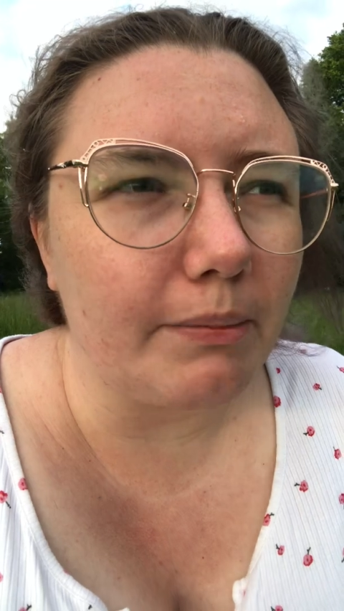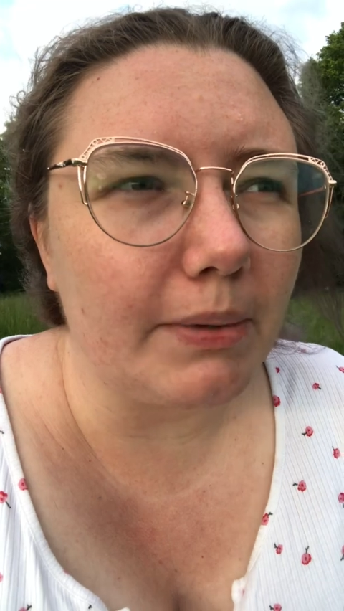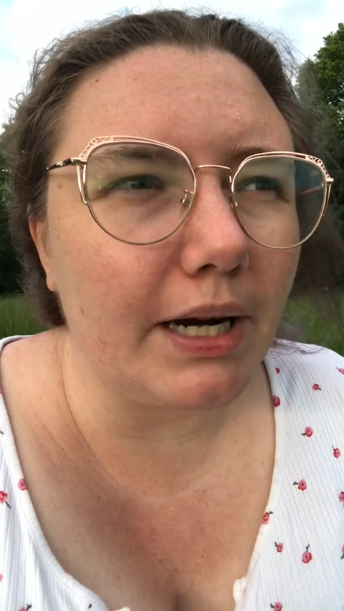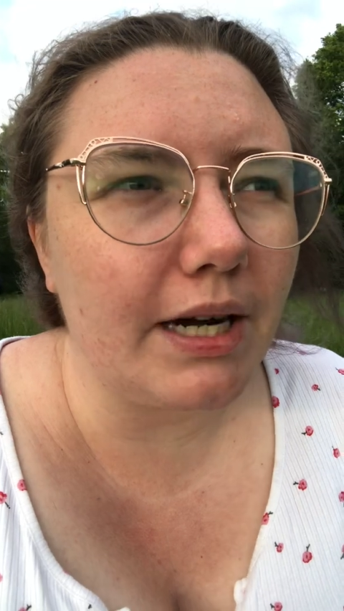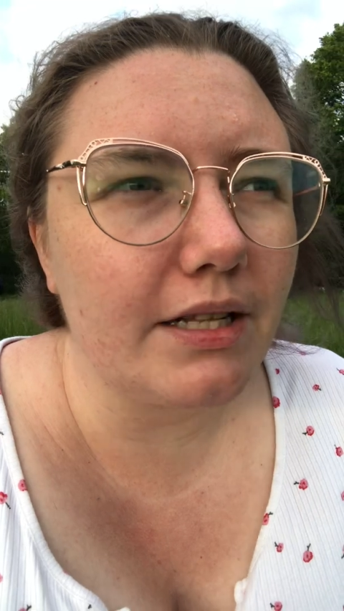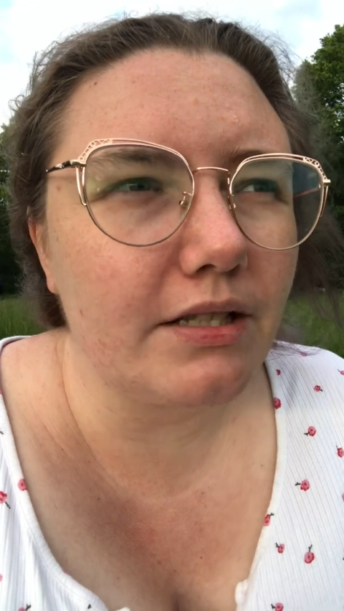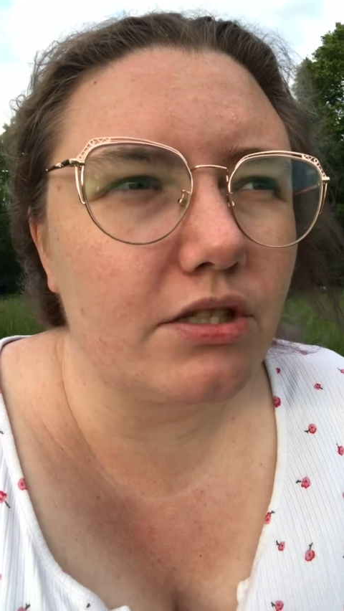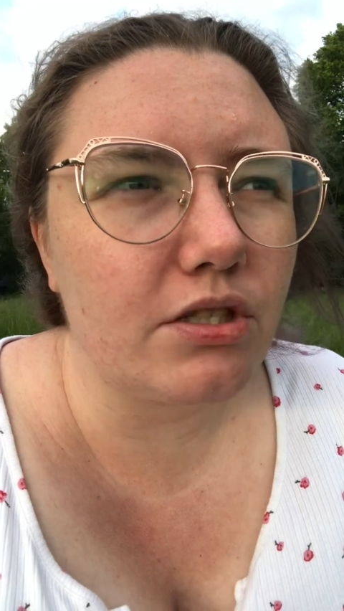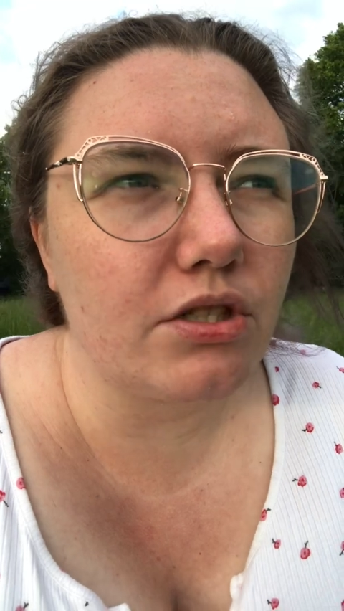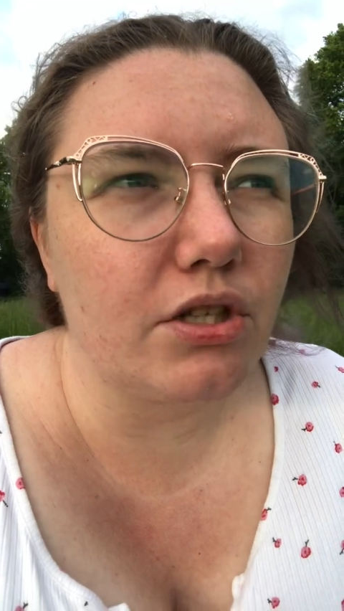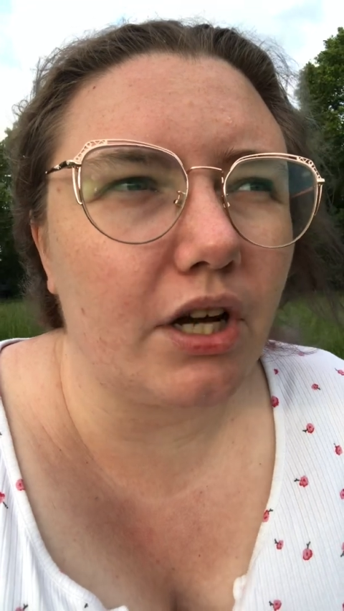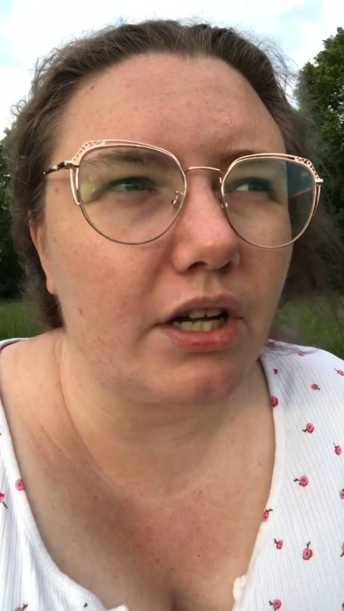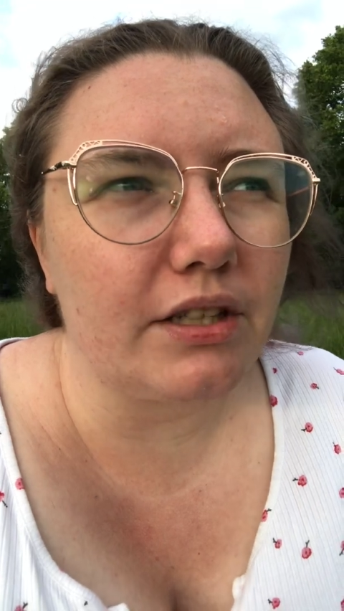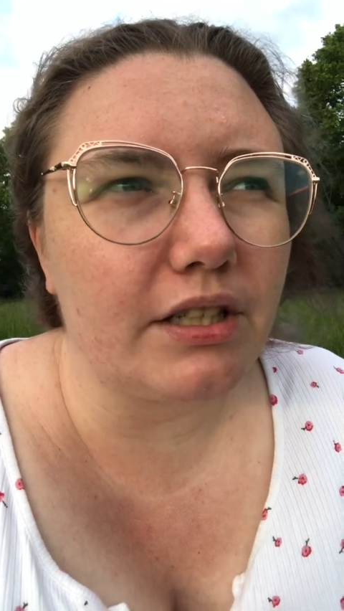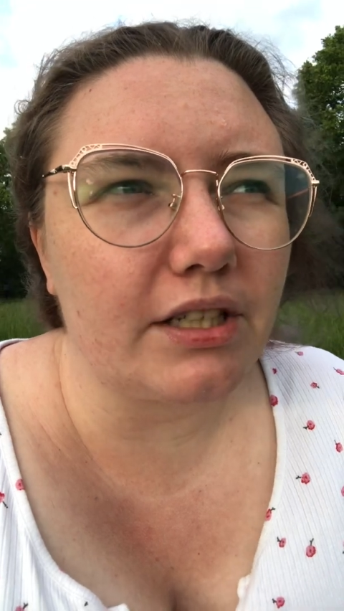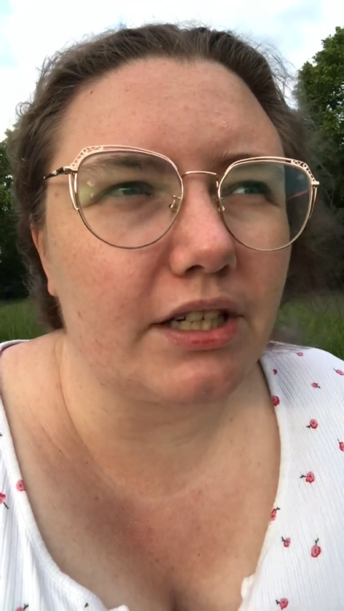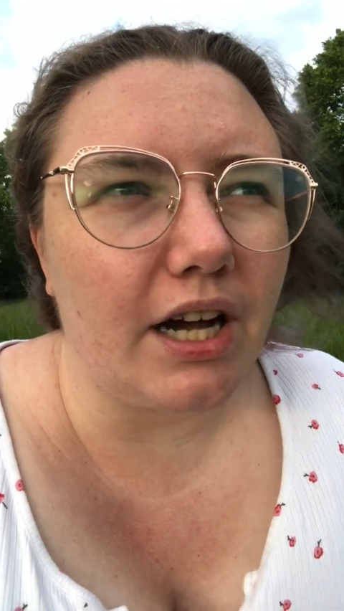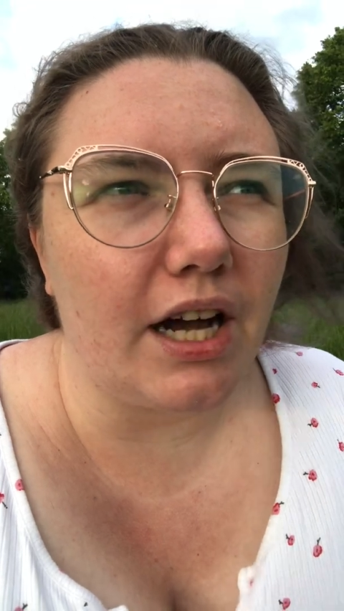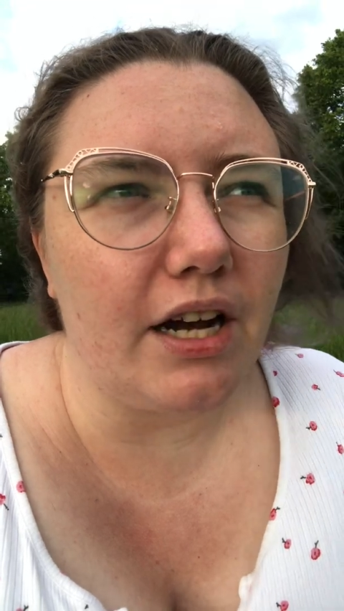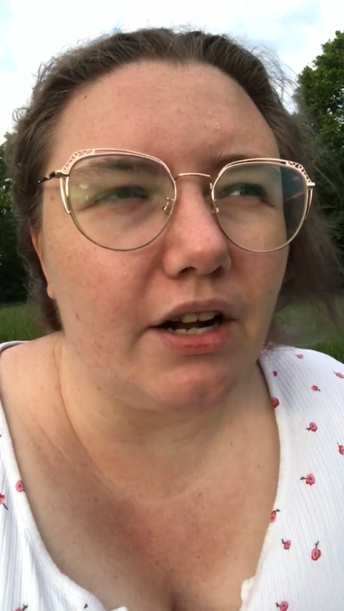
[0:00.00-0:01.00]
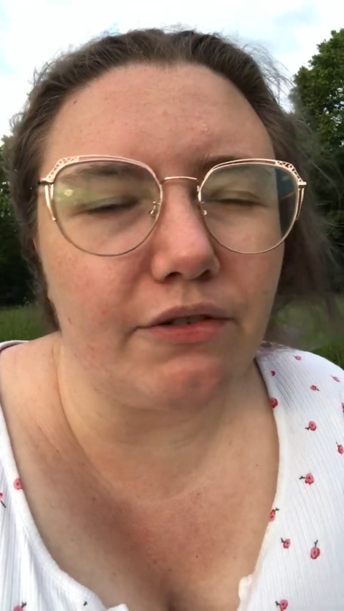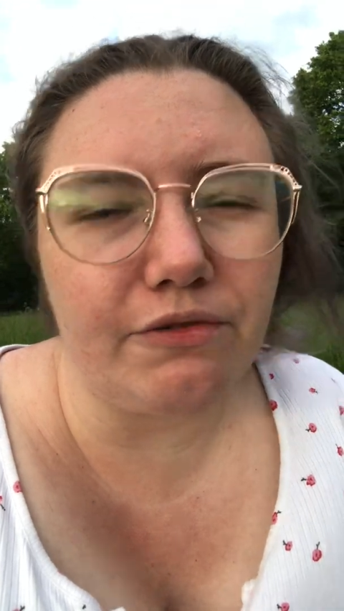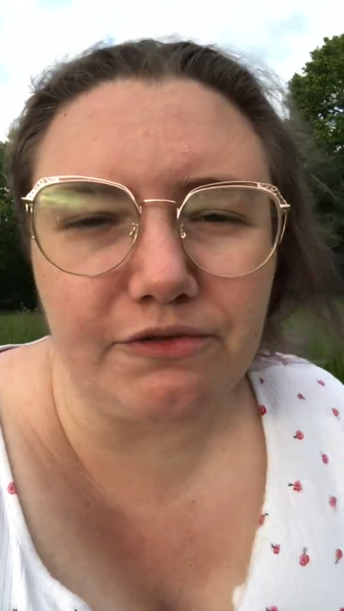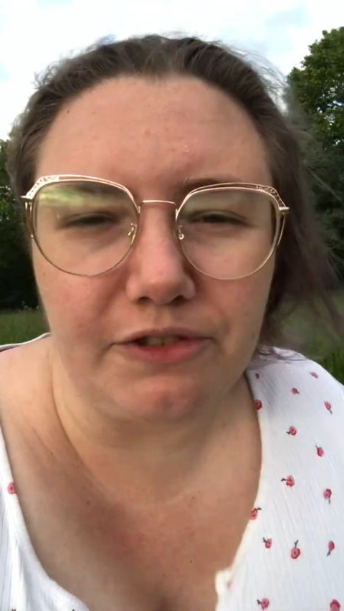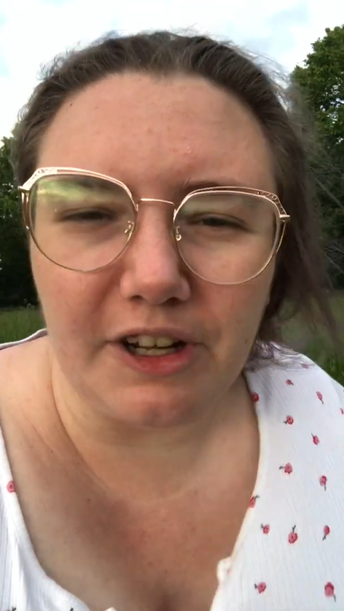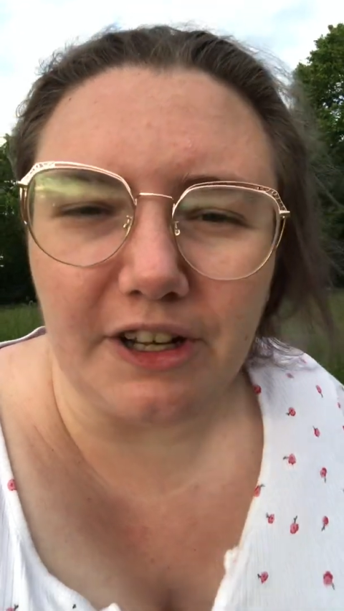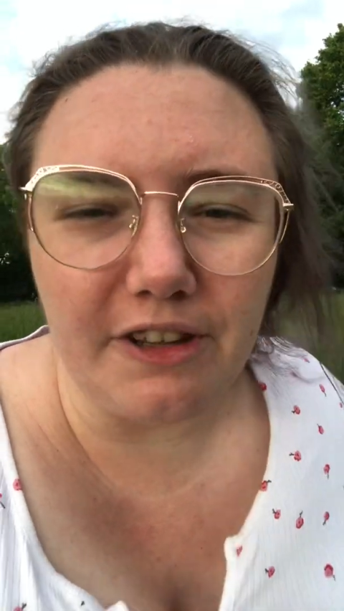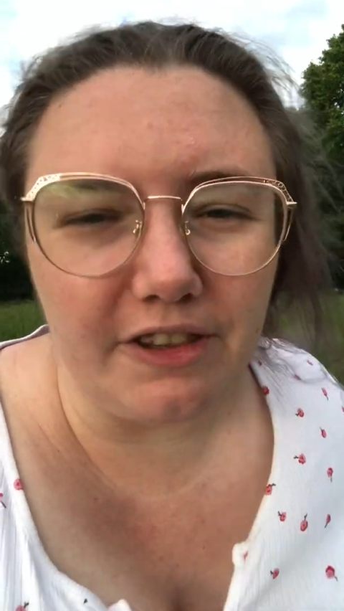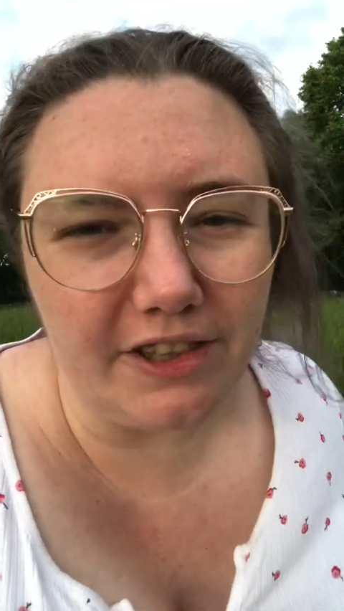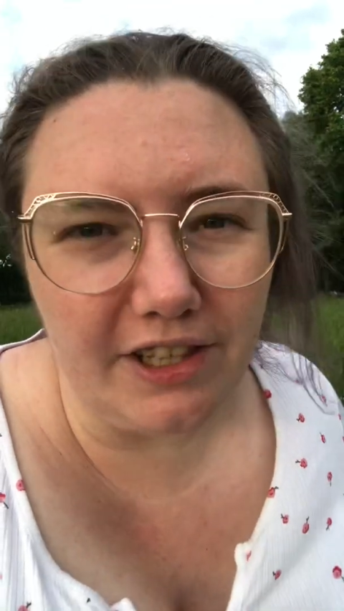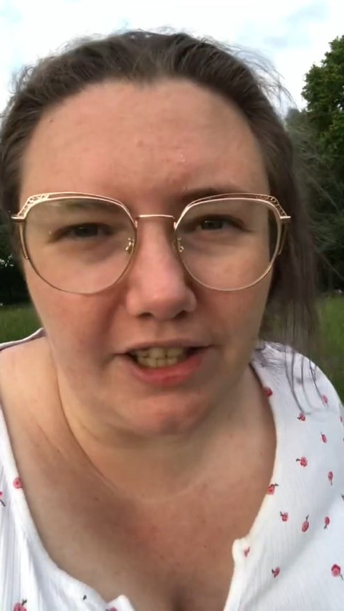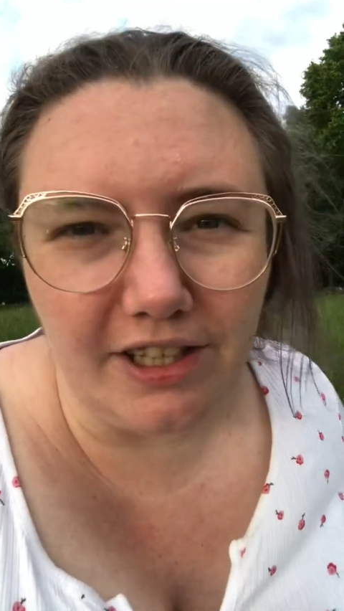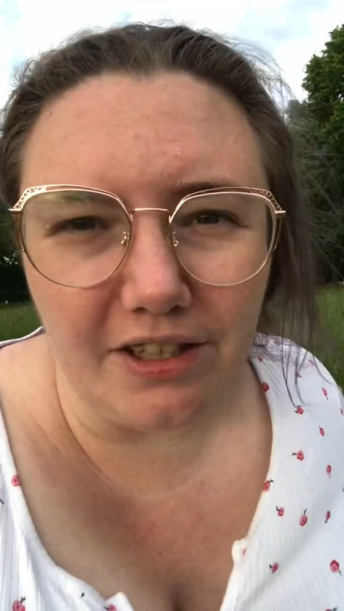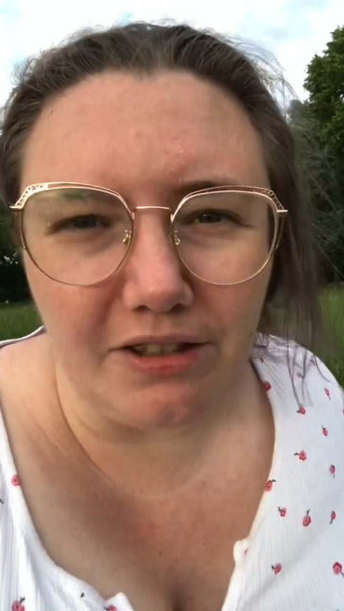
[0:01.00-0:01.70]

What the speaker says: but it's not the kind of fun thing